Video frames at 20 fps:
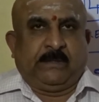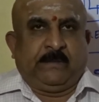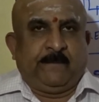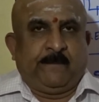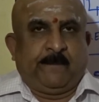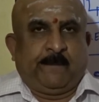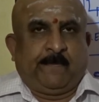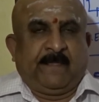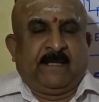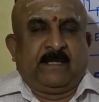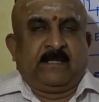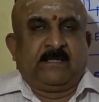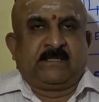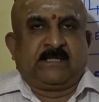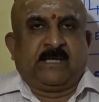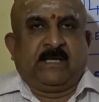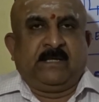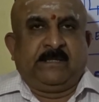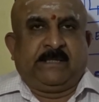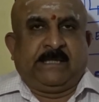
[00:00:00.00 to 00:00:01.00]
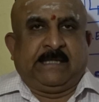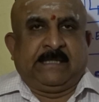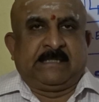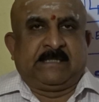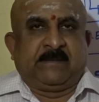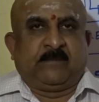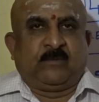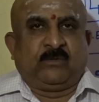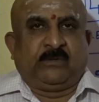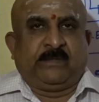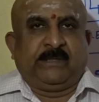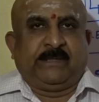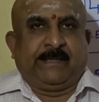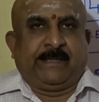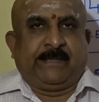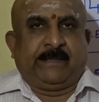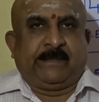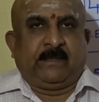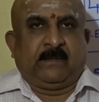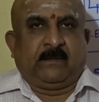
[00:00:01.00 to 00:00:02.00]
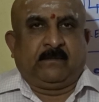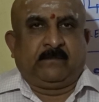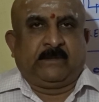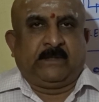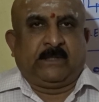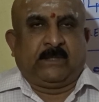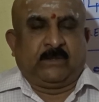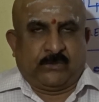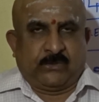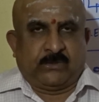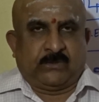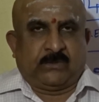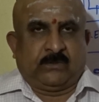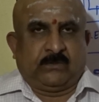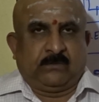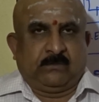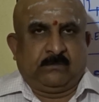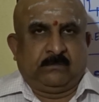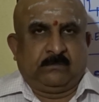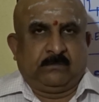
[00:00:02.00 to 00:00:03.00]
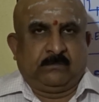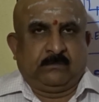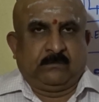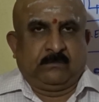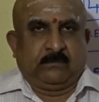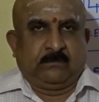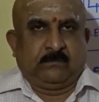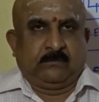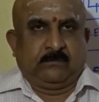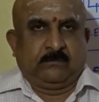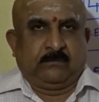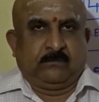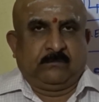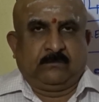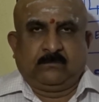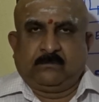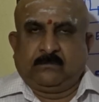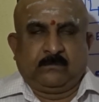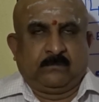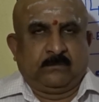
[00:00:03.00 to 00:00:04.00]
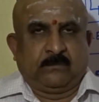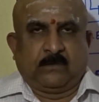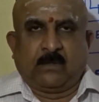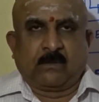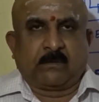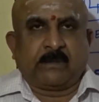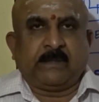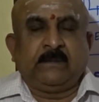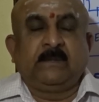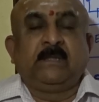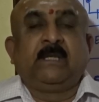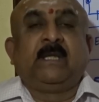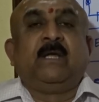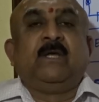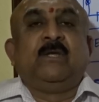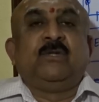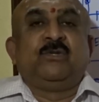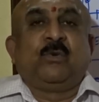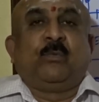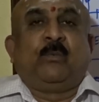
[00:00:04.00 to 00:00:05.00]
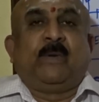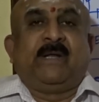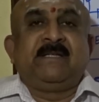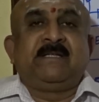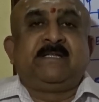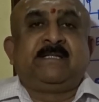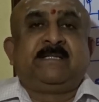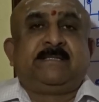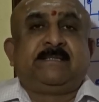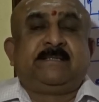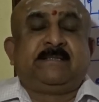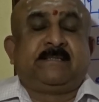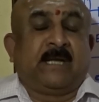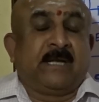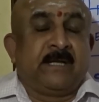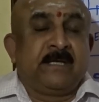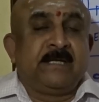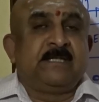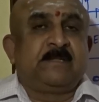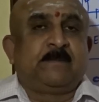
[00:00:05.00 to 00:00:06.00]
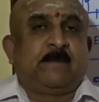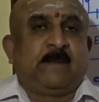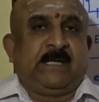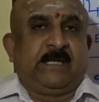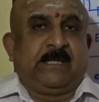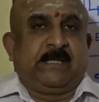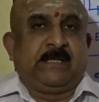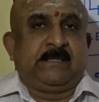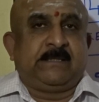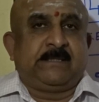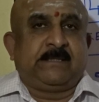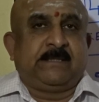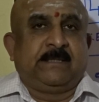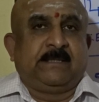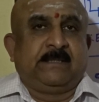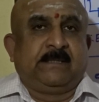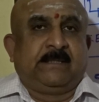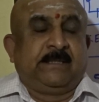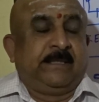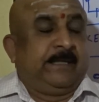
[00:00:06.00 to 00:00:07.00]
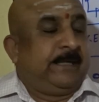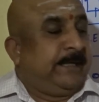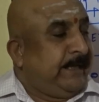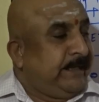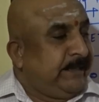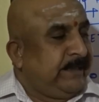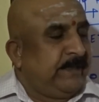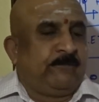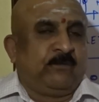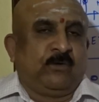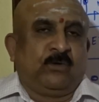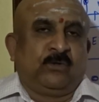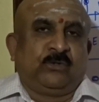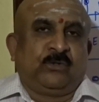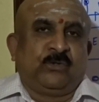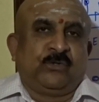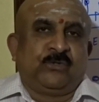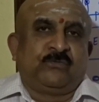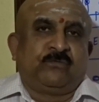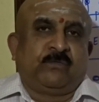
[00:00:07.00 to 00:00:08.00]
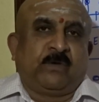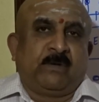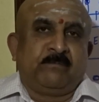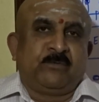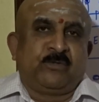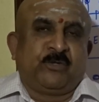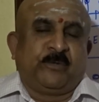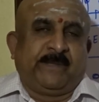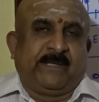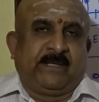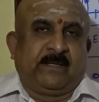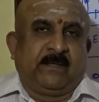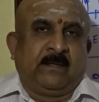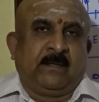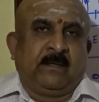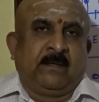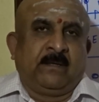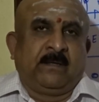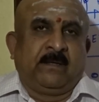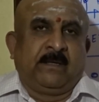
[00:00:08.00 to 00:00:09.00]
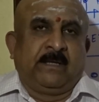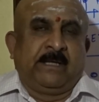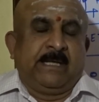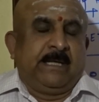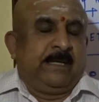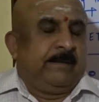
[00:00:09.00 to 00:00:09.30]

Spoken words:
Okay, Sun tells about the deity of the house. Okay, so when Sun is placed in the fourth house from Jupiter,